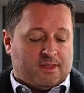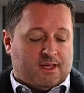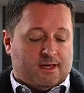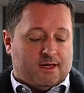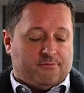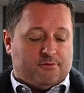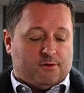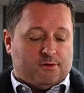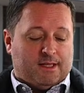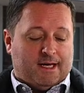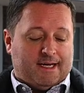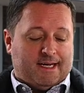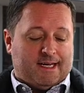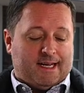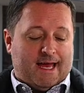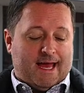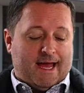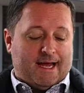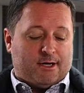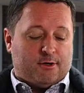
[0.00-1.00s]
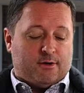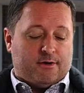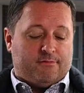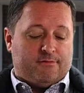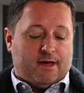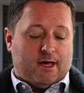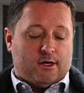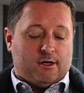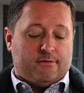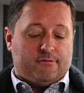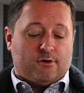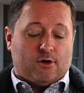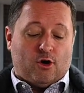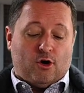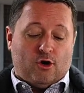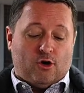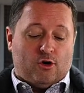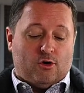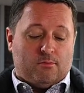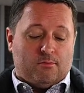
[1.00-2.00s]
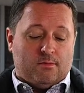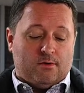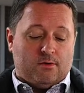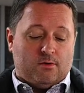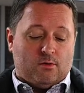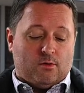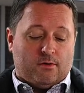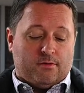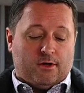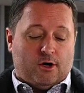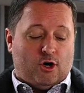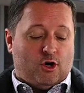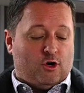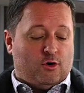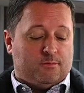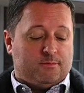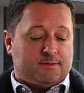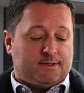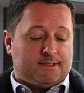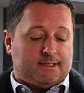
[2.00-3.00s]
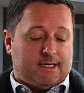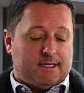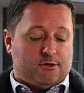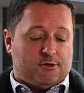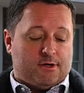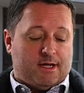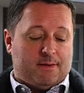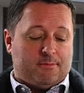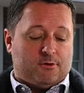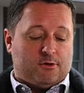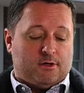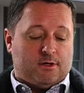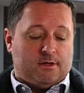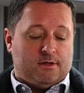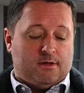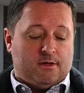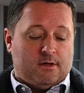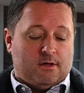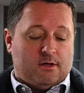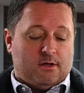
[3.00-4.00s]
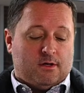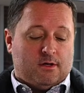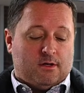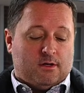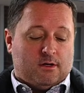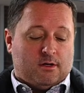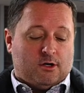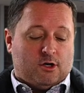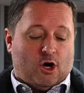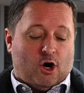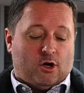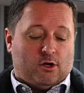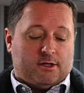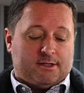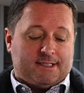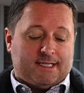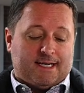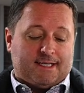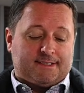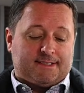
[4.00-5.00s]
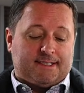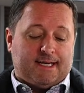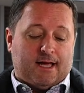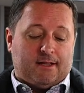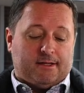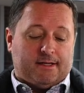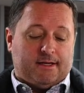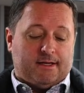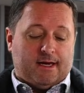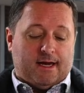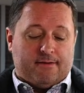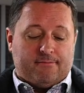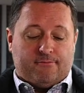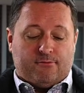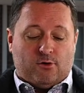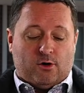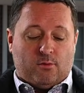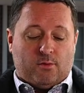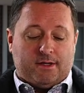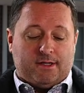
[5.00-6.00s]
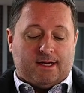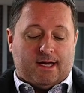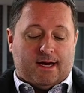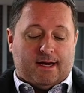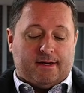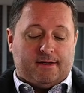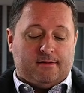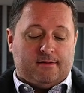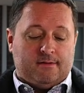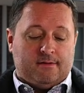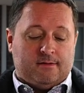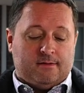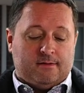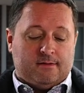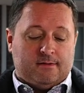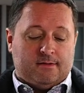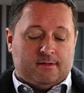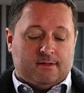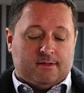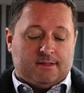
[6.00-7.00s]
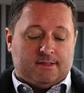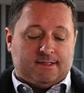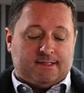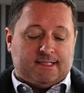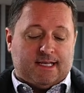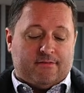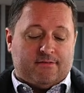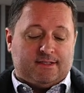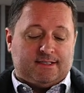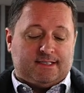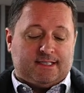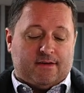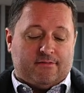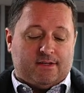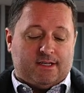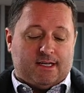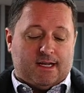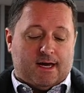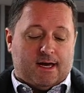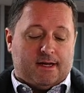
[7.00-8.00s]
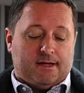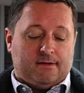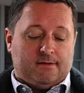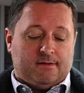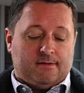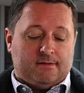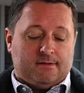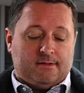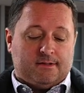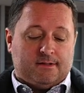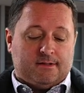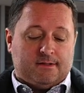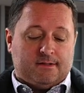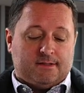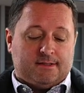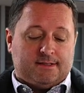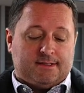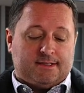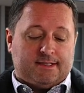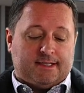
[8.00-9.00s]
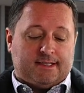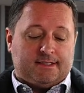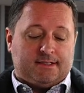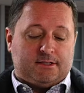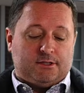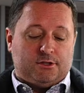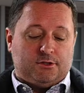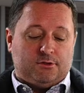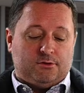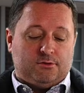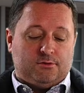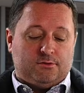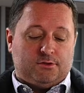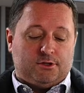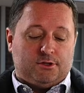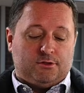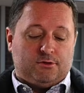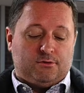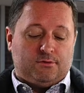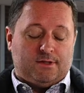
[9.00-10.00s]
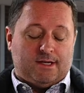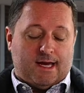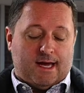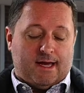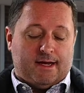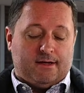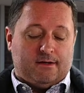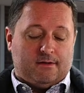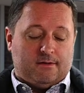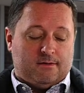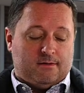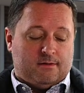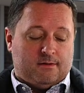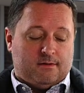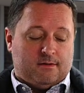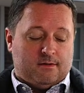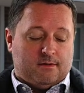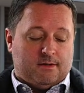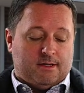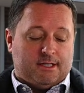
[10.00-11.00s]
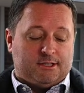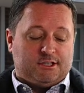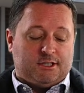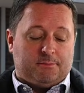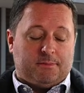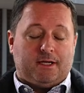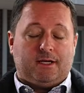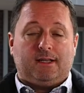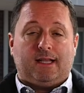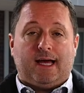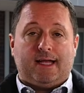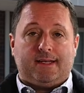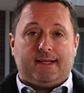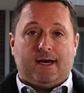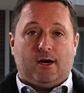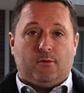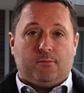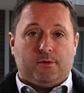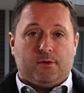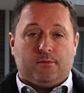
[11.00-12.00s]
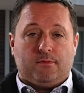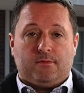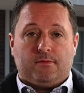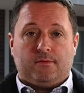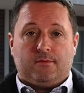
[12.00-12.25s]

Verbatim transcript: If you'd like an accurate value of your home or the homes in your neighborhood, call or text Kelley at 419 779 6229, and she'd be glad to help you.